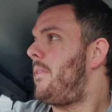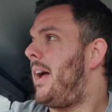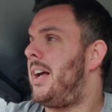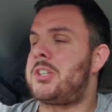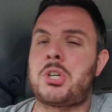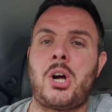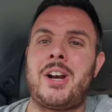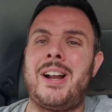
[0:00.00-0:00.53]

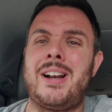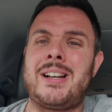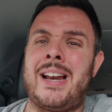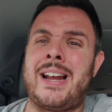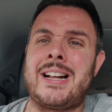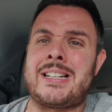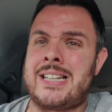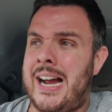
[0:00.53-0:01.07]
has got
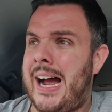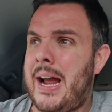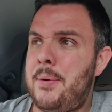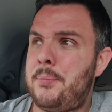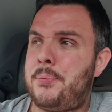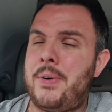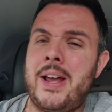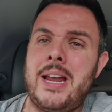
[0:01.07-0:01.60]
a
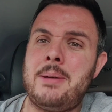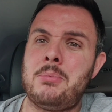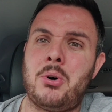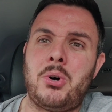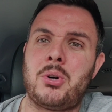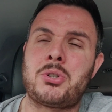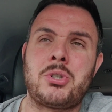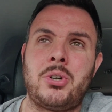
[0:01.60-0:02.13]
time frame
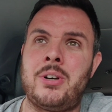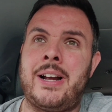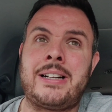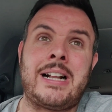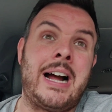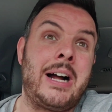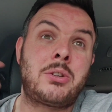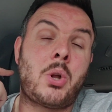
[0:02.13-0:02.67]
or something like
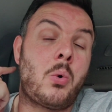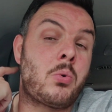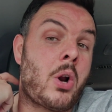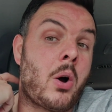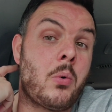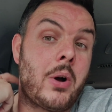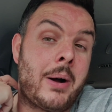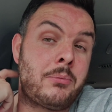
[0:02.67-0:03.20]
that. I don't
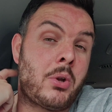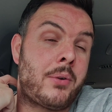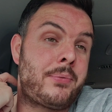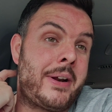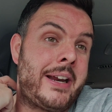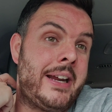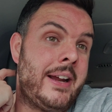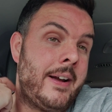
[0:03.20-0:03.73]
know. I'm not
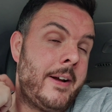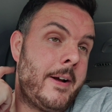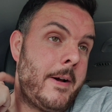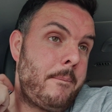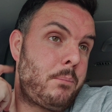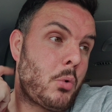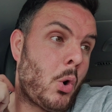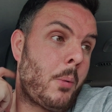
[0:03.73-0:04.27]
very
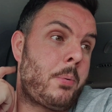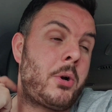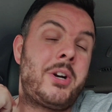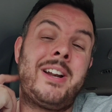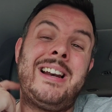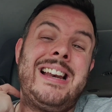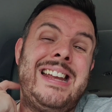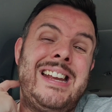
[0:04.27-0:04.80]
up on
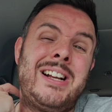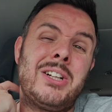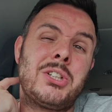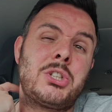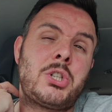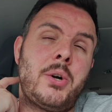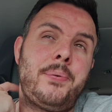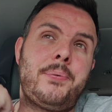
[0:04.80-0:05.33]
the legal
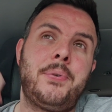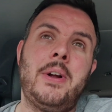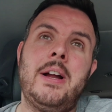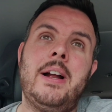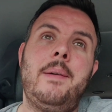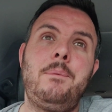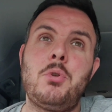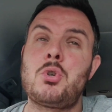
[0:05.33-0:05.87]
stuff.
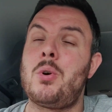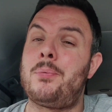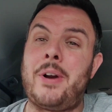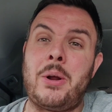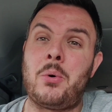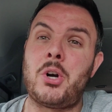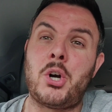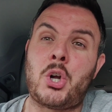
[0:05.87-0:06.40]
So if
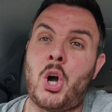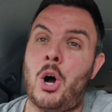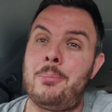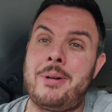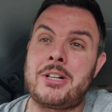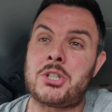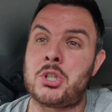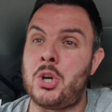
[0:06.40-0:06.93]
anyone in the
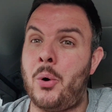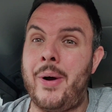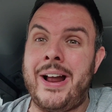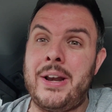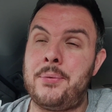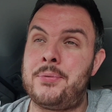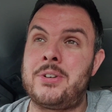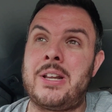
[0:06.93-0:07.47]
comments know
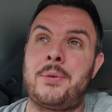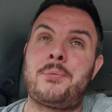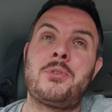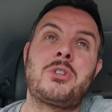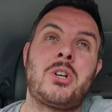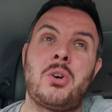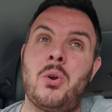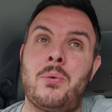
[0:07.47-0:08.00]
anything
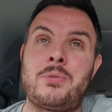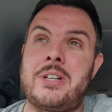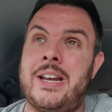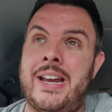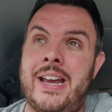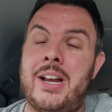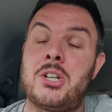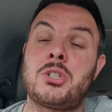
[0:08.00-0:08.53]
different, I'd love to
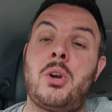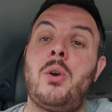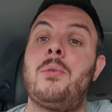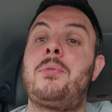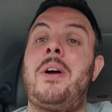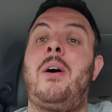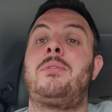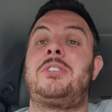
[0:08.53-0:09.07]
hear, because I
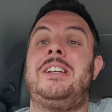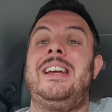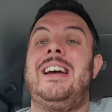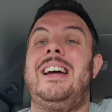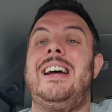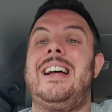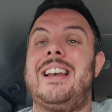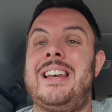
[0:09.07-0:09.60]
love it, obviously,
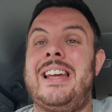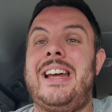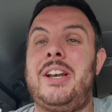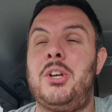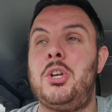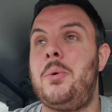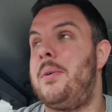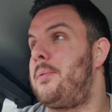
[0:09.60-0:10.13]

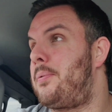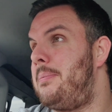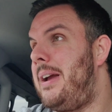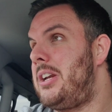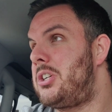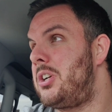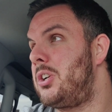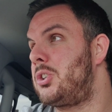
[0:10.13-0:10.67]
learning new
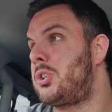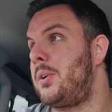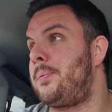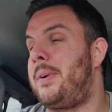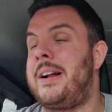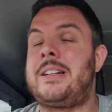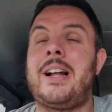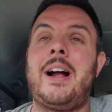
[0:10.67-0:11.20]
information and
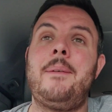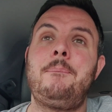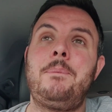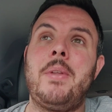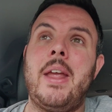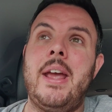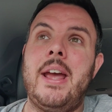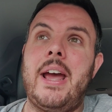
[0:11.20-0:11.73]
stuff like that.
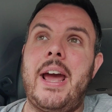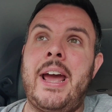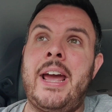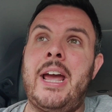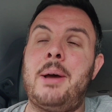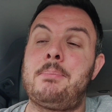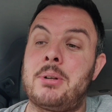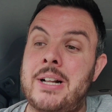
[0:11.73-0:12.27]

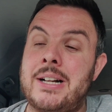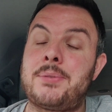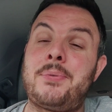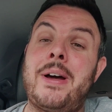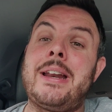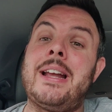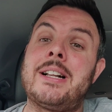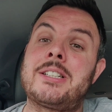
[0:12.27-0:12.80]
But that's
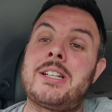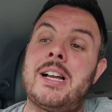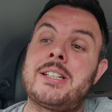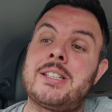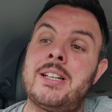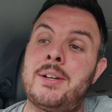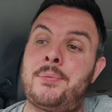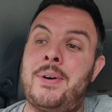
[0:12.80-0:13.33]
very
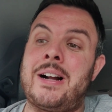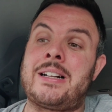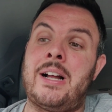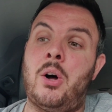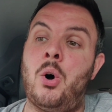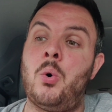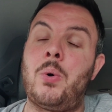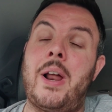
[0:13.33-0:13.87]
interesting, the fact
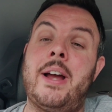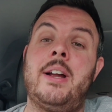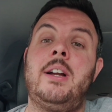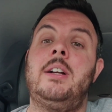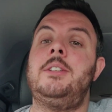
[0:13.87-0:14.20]
that Ola